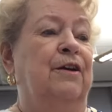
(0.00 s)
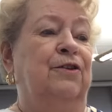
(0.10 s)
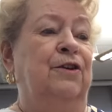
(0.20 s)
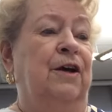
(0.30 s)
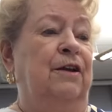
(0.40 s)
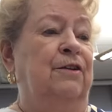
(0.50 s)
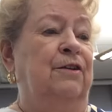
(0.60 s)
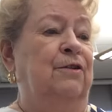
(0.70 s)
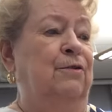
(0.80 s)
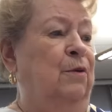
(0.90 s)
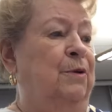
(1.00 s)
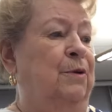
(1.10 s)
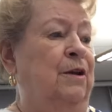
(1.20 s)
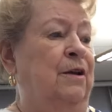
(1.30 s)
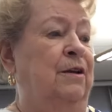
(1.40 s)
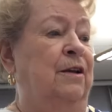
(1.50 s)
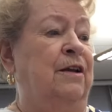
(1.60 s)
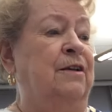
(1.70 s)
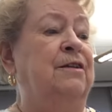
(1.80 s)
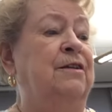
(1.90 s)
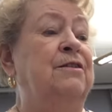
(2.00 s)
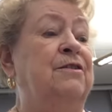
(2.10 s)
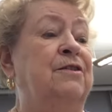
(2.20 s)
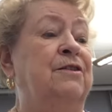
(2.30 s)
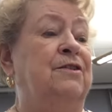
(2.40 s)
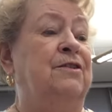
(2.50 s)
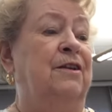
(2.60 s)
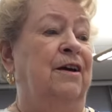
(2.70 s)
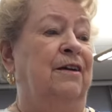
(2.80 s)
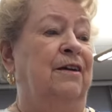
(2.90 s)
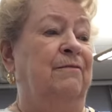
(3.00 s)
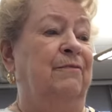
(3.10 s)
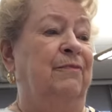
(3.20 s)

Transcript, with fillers: She died in New Albany in 1969,